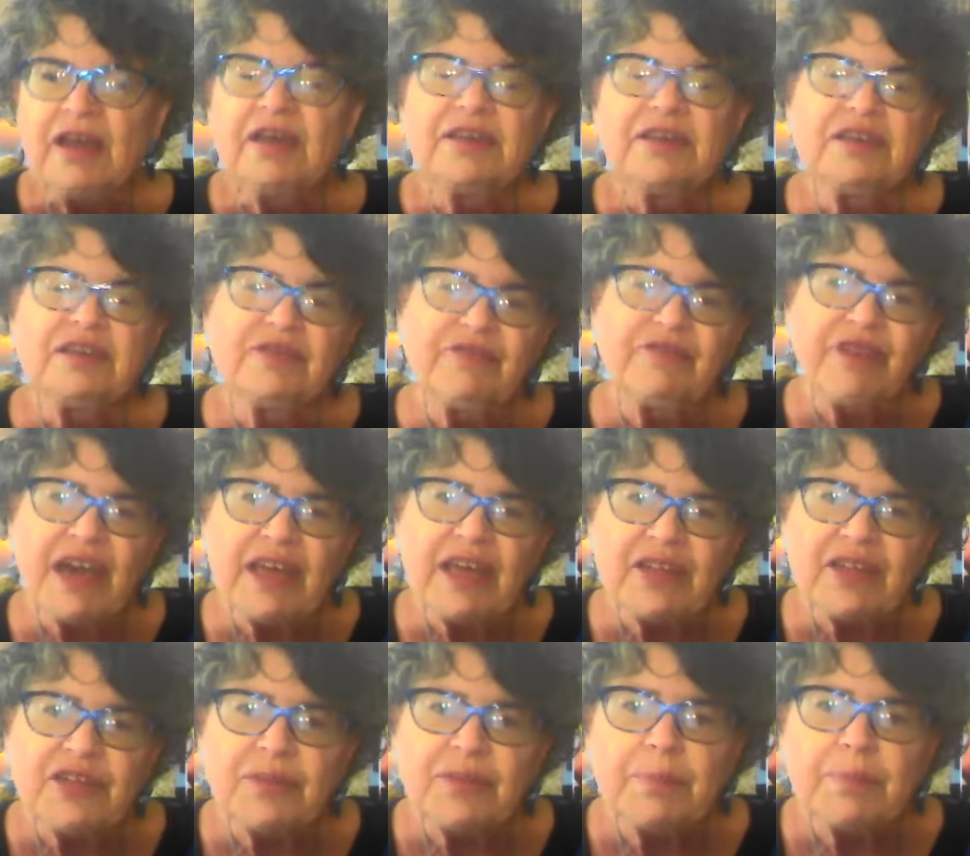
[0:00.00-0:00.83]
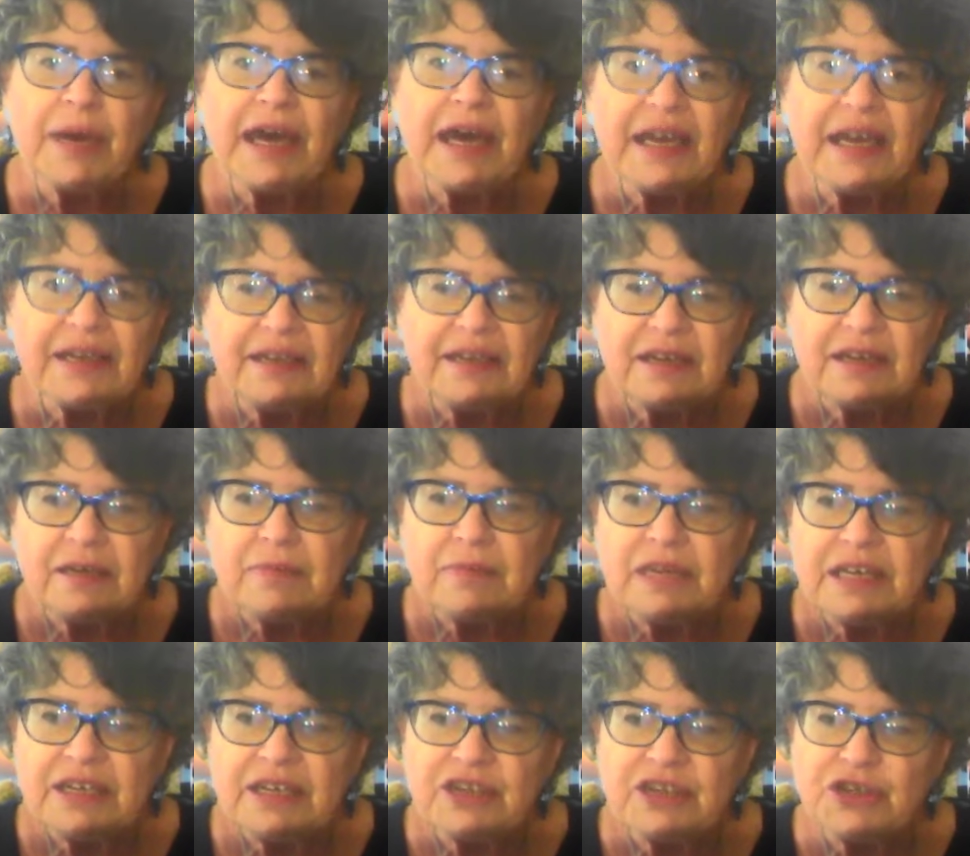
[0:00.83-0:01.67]
to fight the Biden
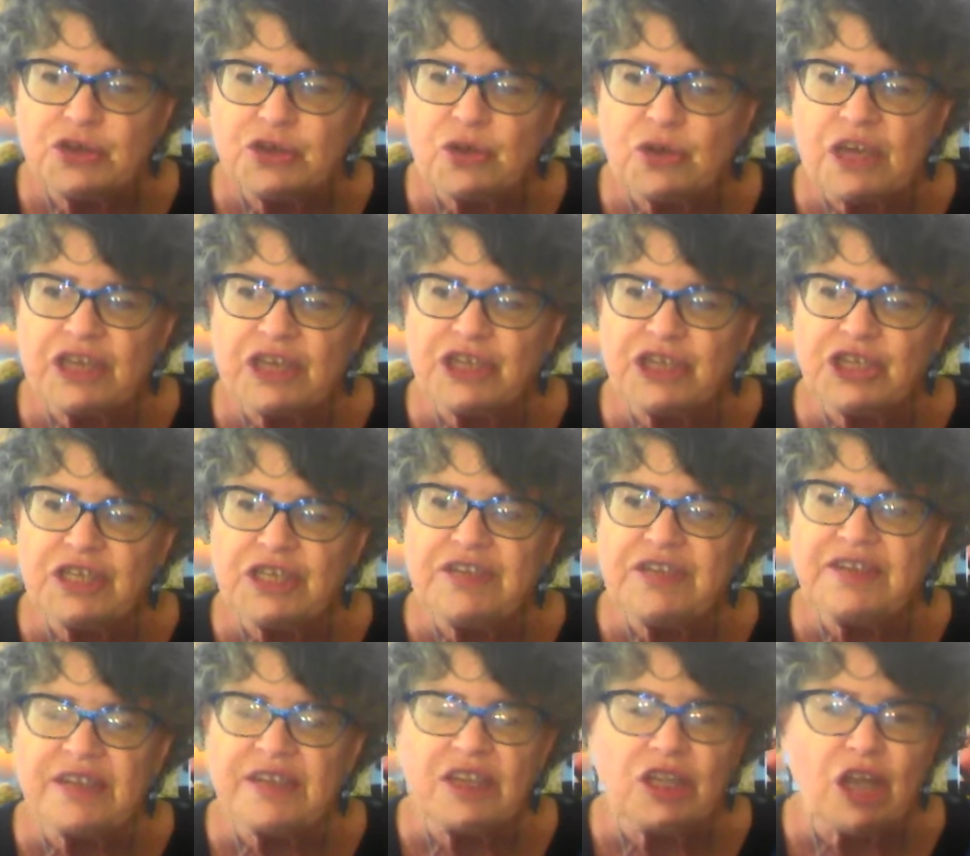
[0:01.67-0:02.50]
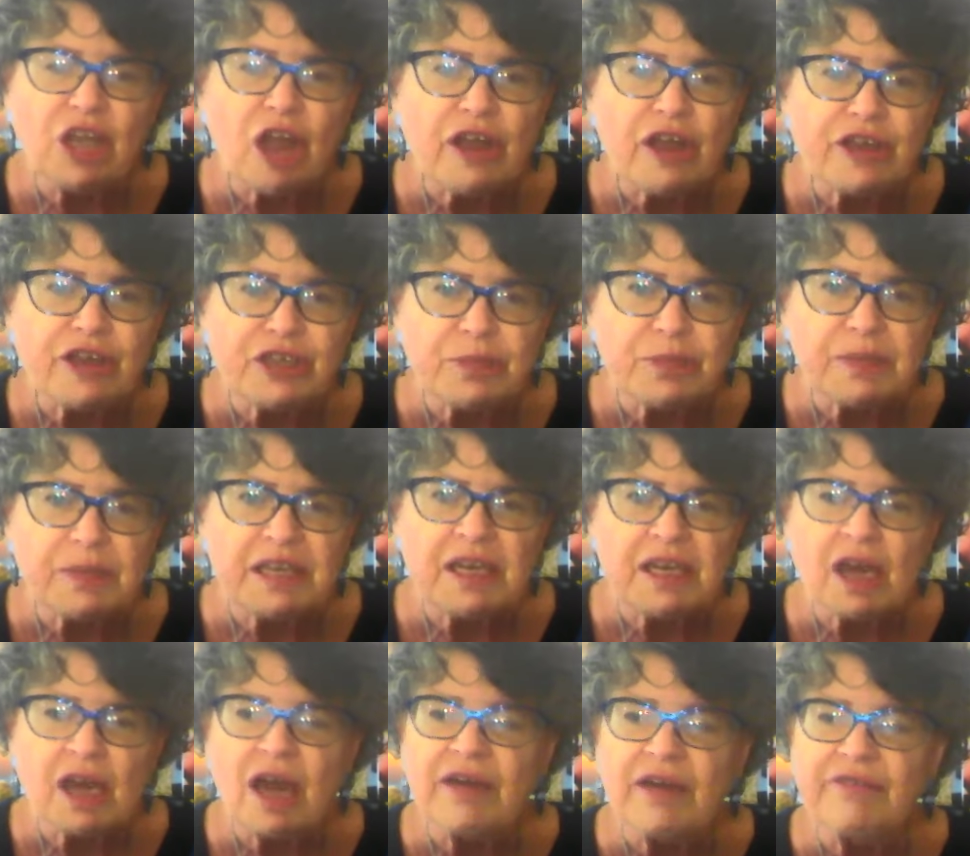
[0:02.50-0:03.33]
administration's
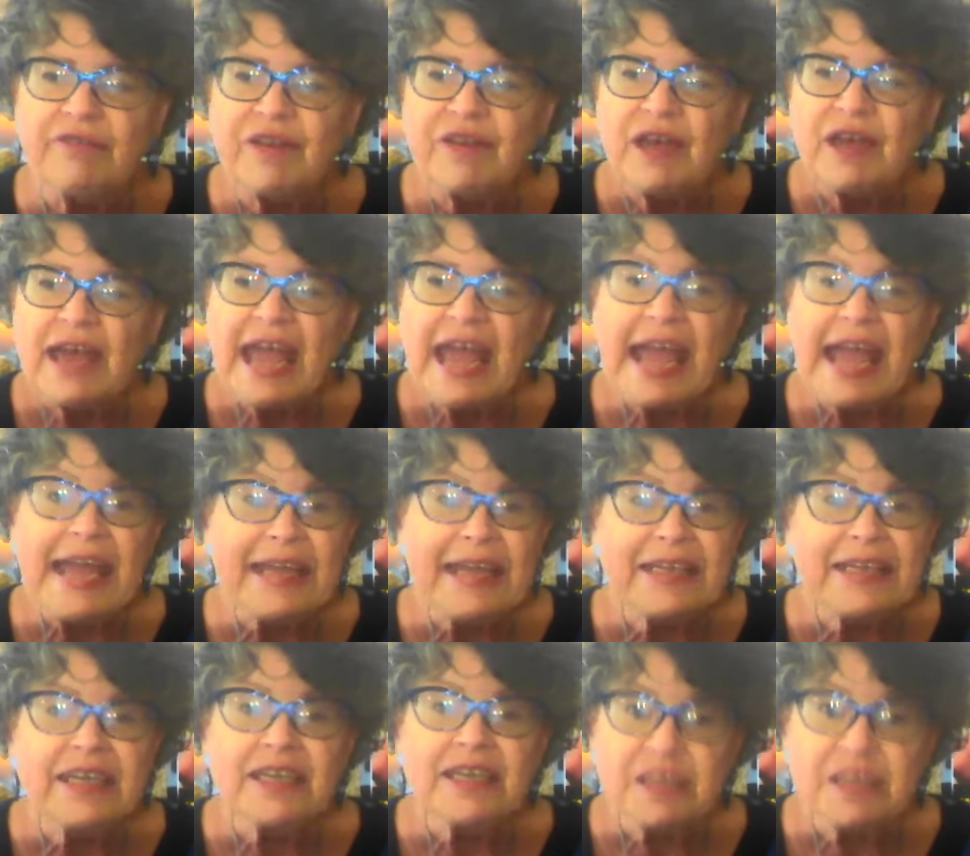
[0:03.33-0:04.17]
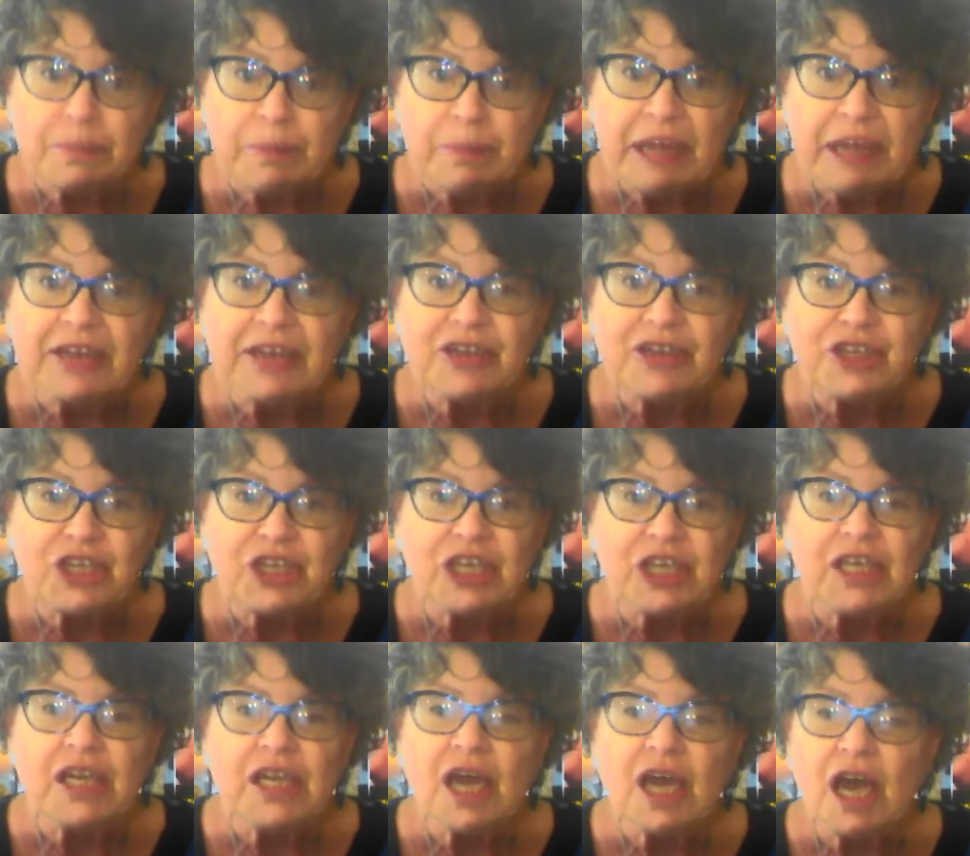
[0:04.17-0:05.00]
enlargement of and
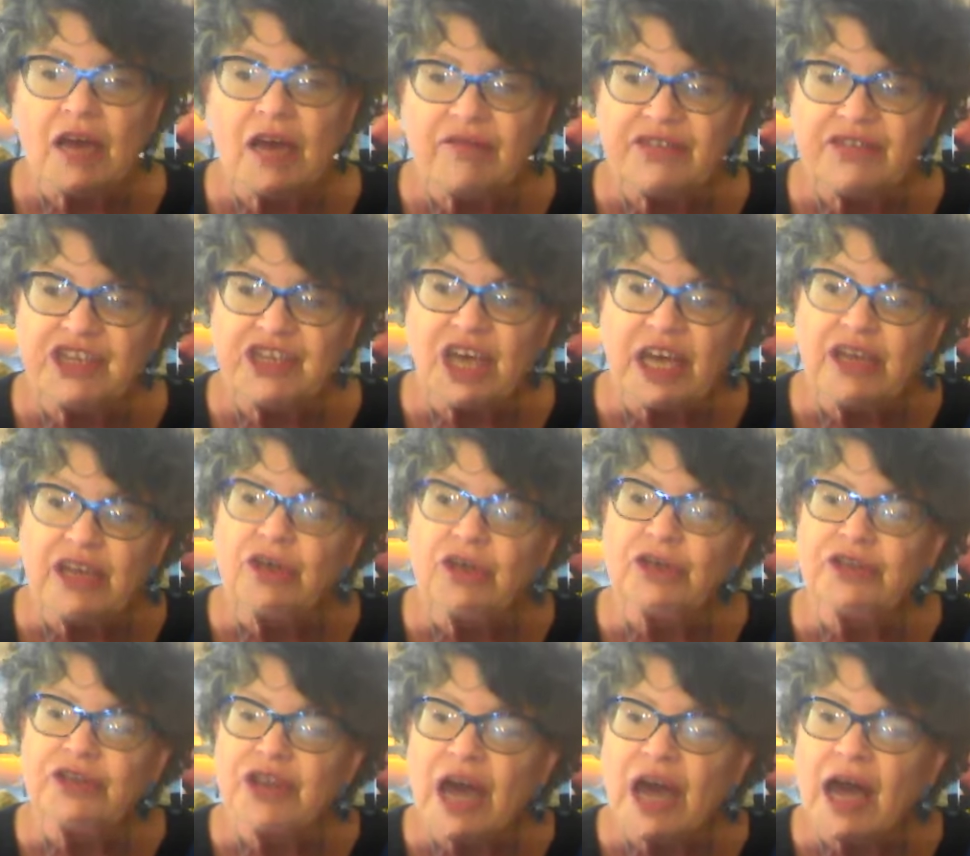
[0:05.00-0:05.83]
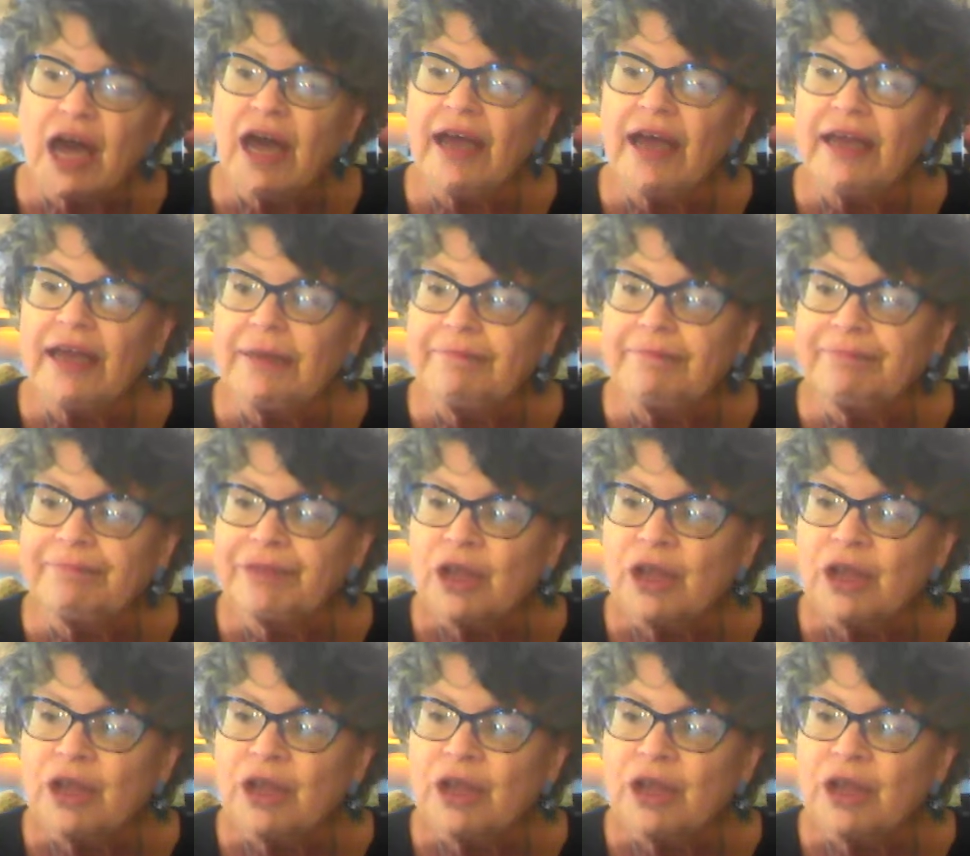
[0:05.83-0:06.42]
expansion of Title IX,